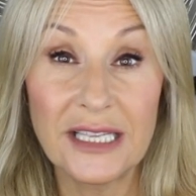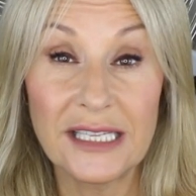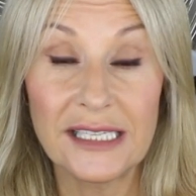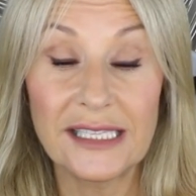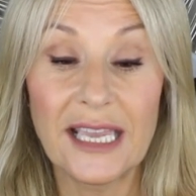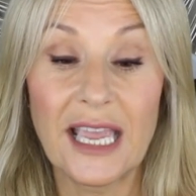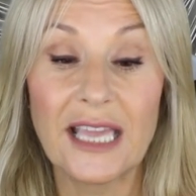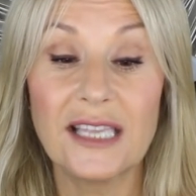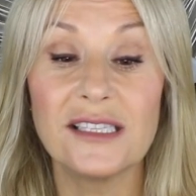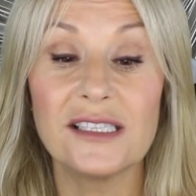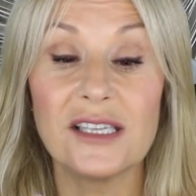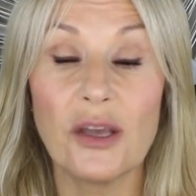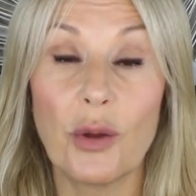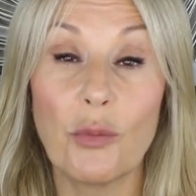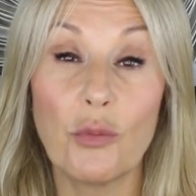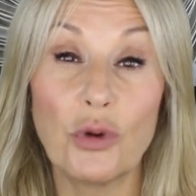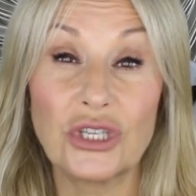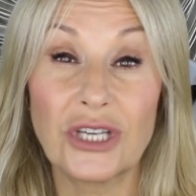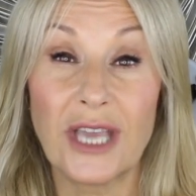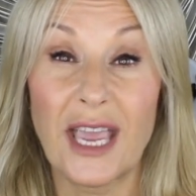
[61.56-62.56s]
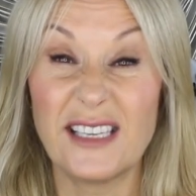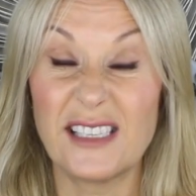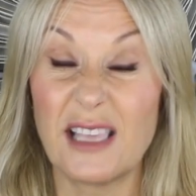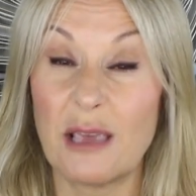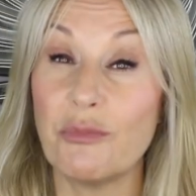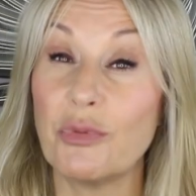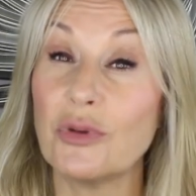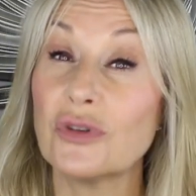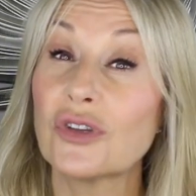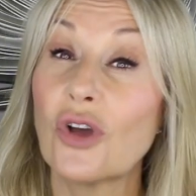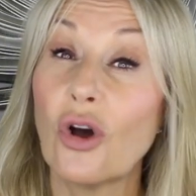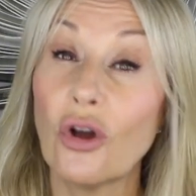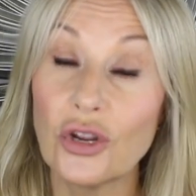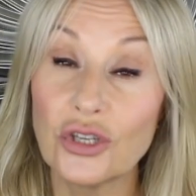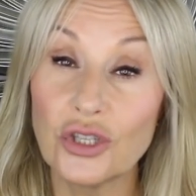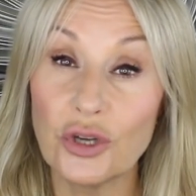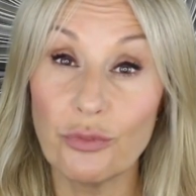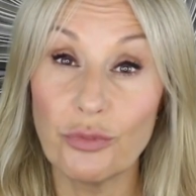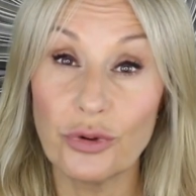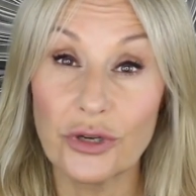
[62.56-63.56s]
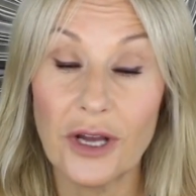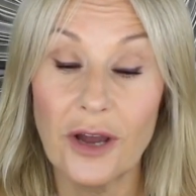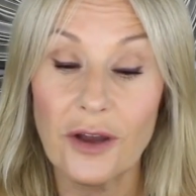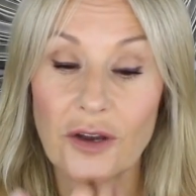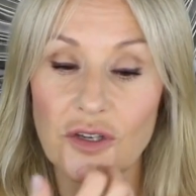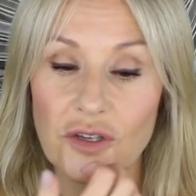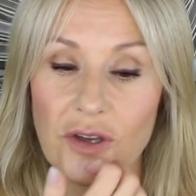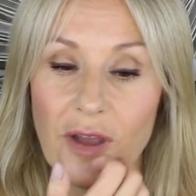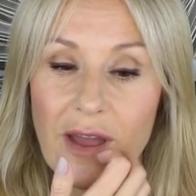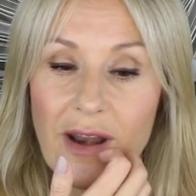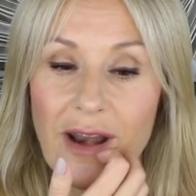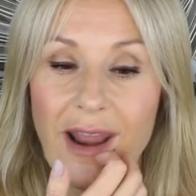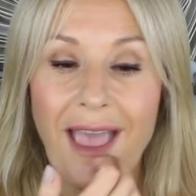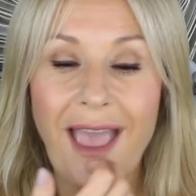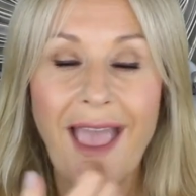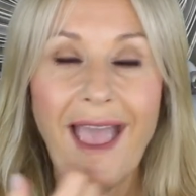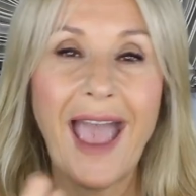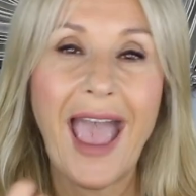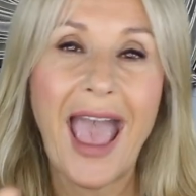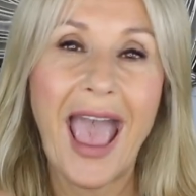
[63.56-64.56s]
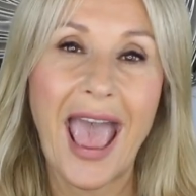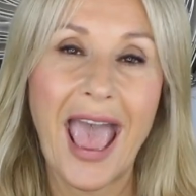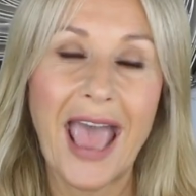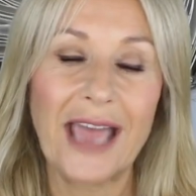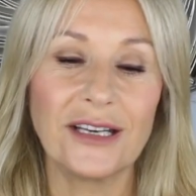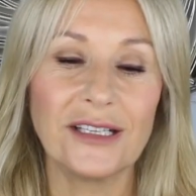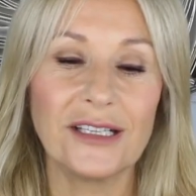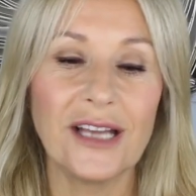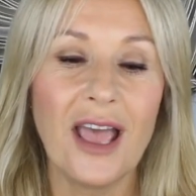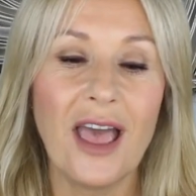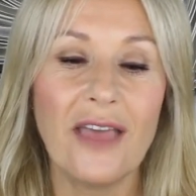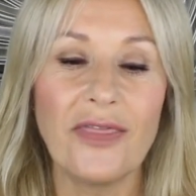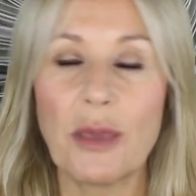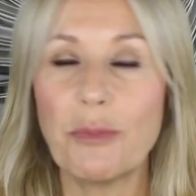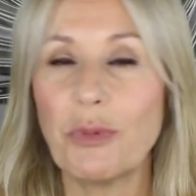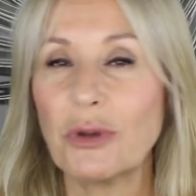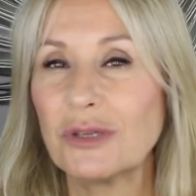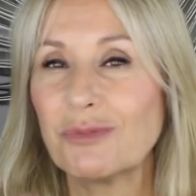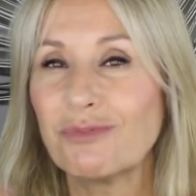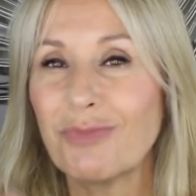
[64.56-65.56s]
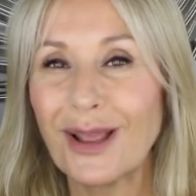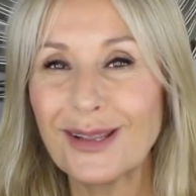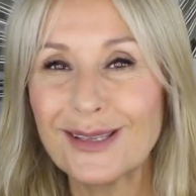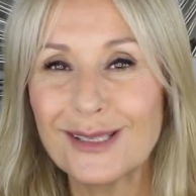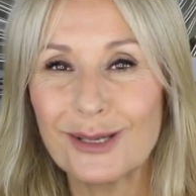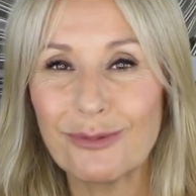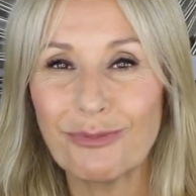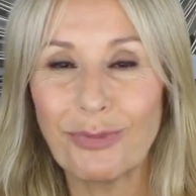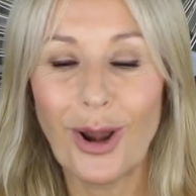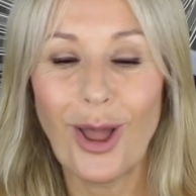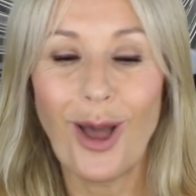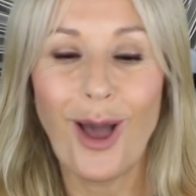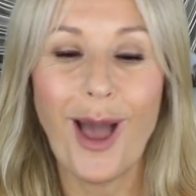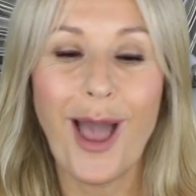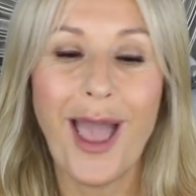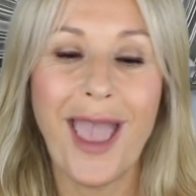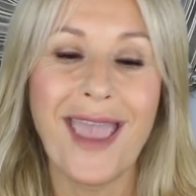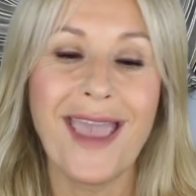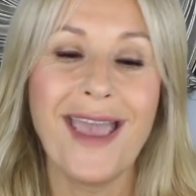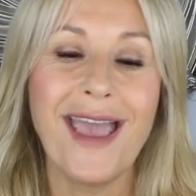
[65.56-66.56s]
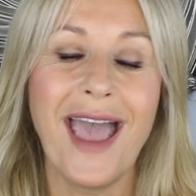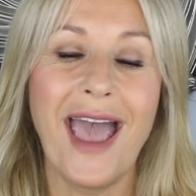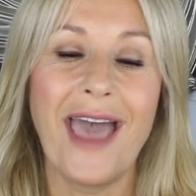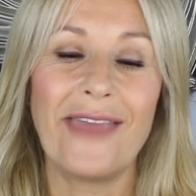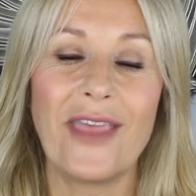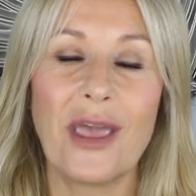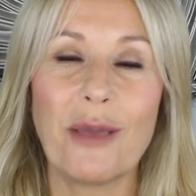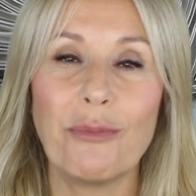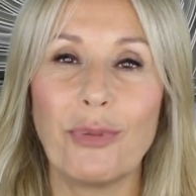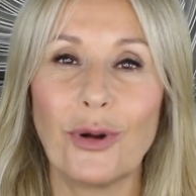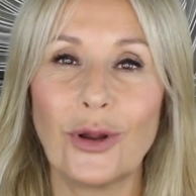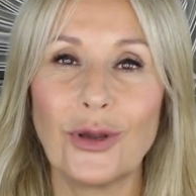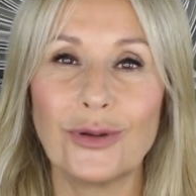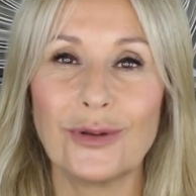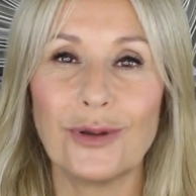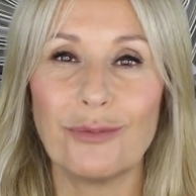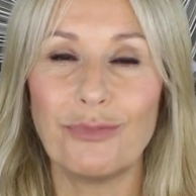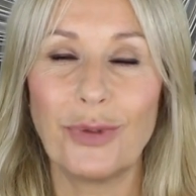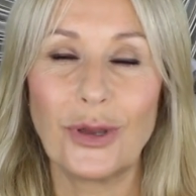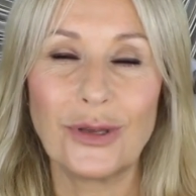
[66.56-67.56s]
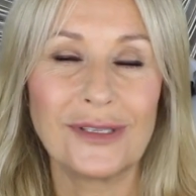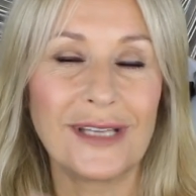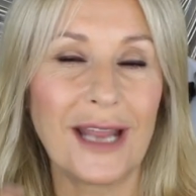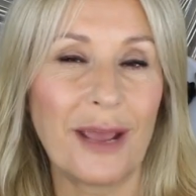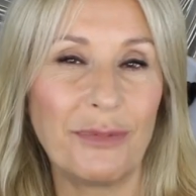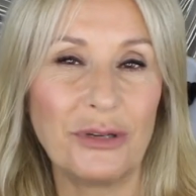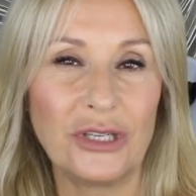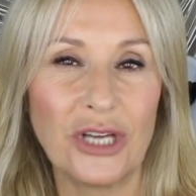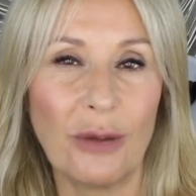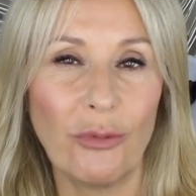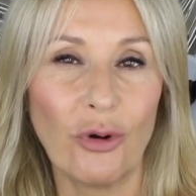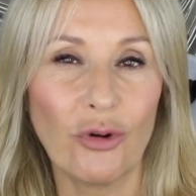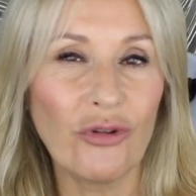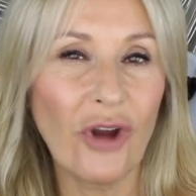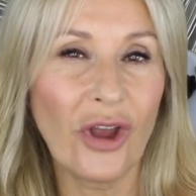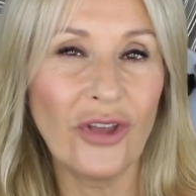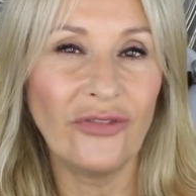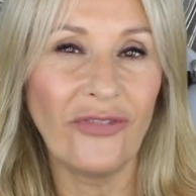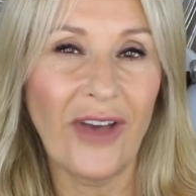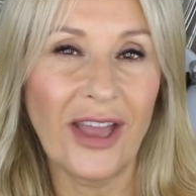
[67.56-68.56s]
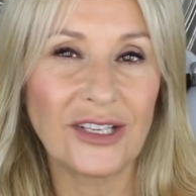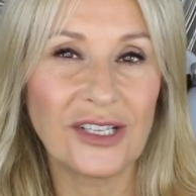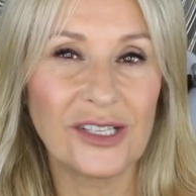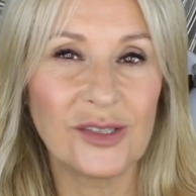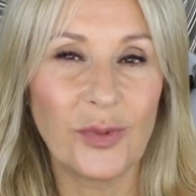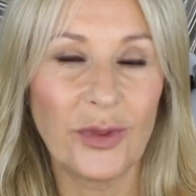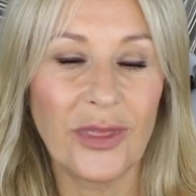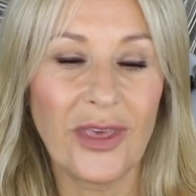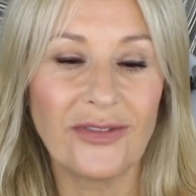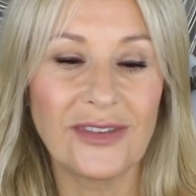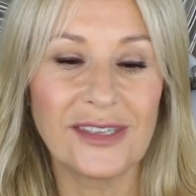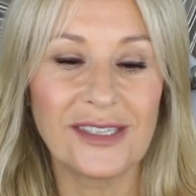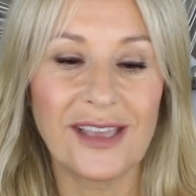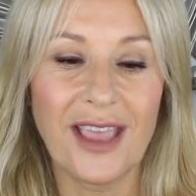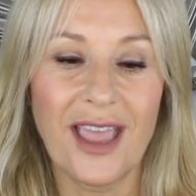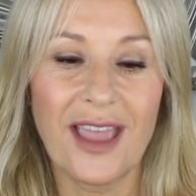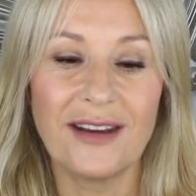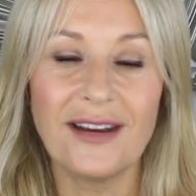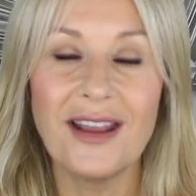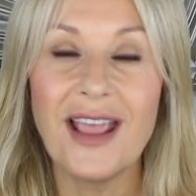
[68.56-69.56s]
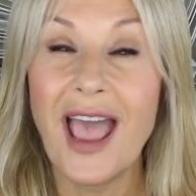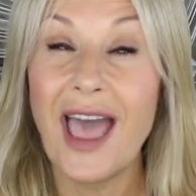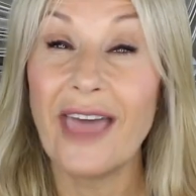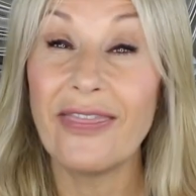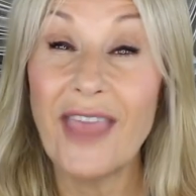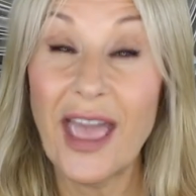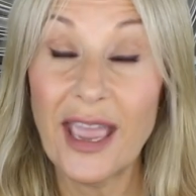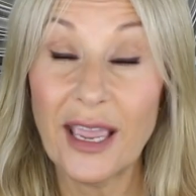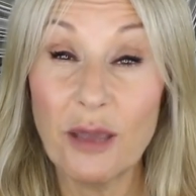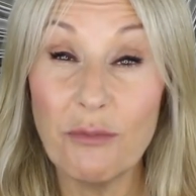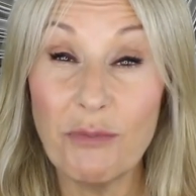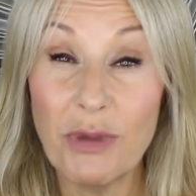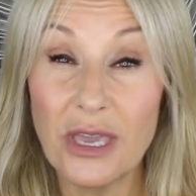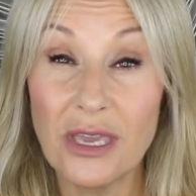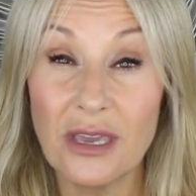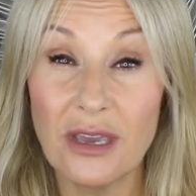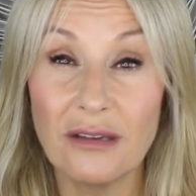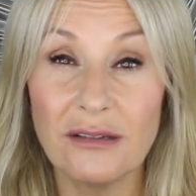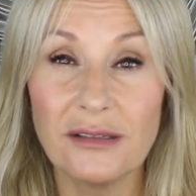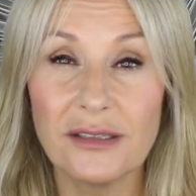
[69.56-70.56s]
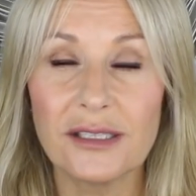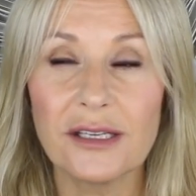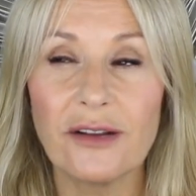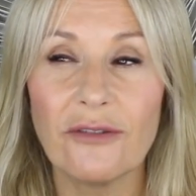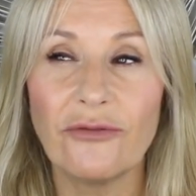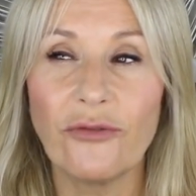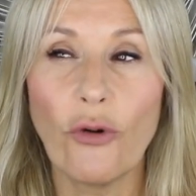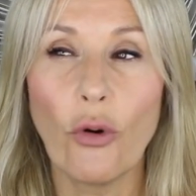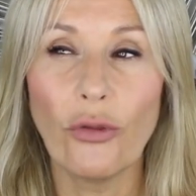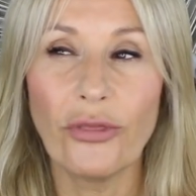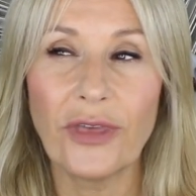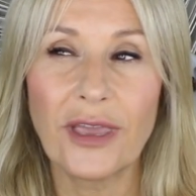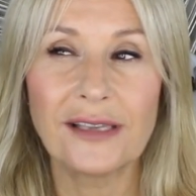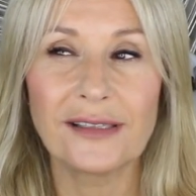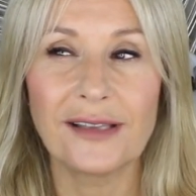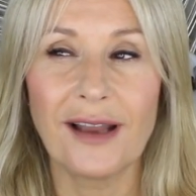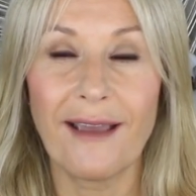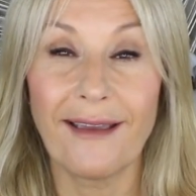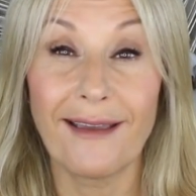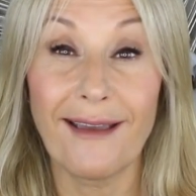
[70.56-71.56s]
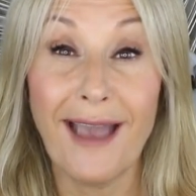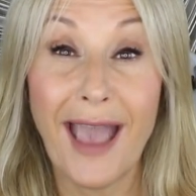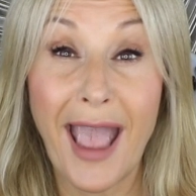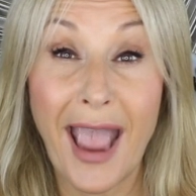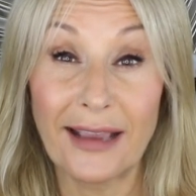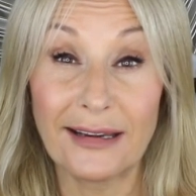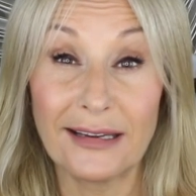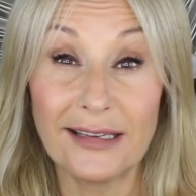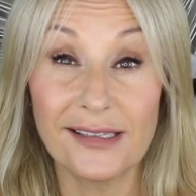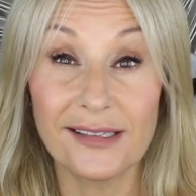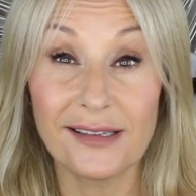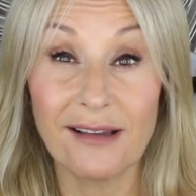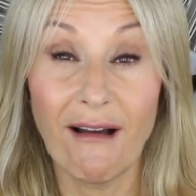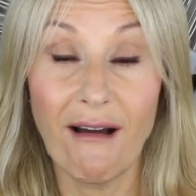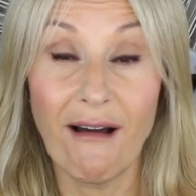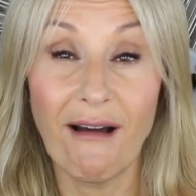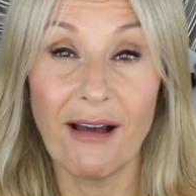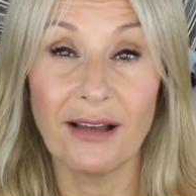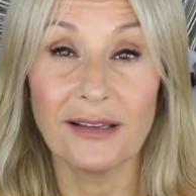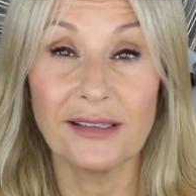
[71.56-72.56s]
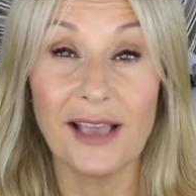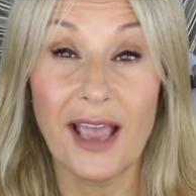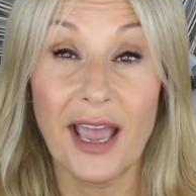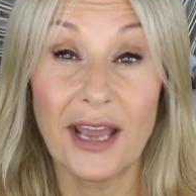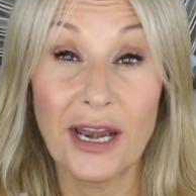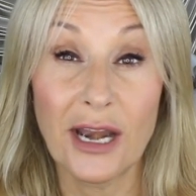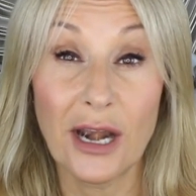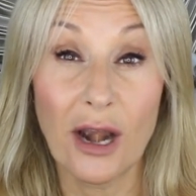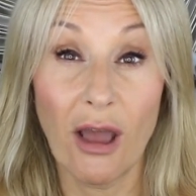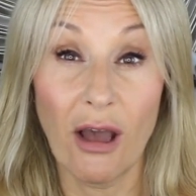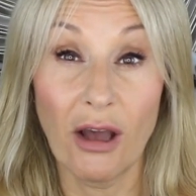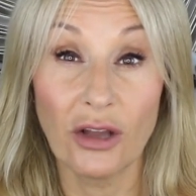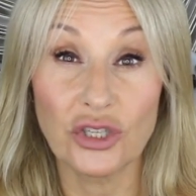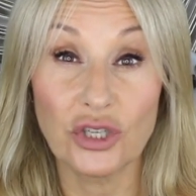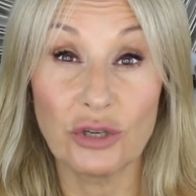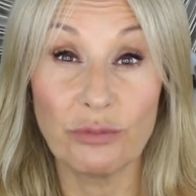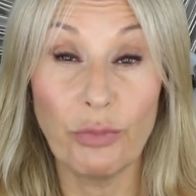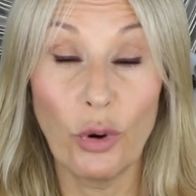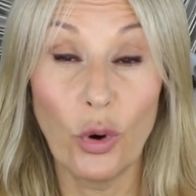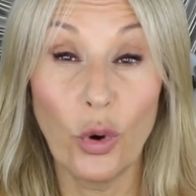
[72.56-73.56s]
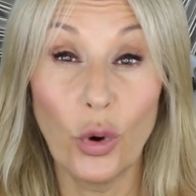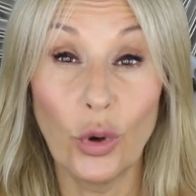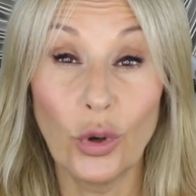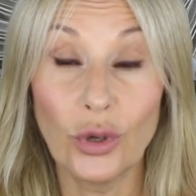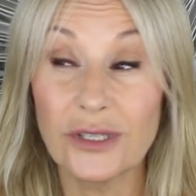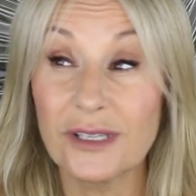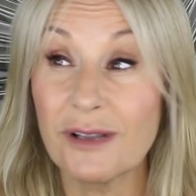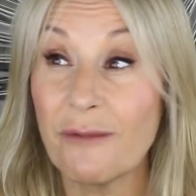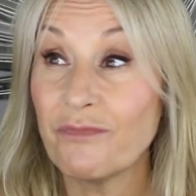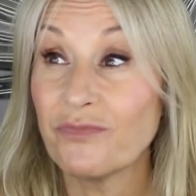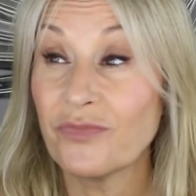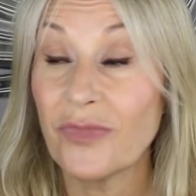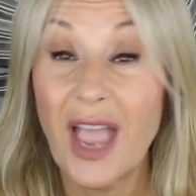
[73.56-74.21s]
in the skin, so in which case they boost collagen production and they boost blood supply and they boost epidermal growth factors within the skin. And that can be used for things like acne scars and enlarged pores.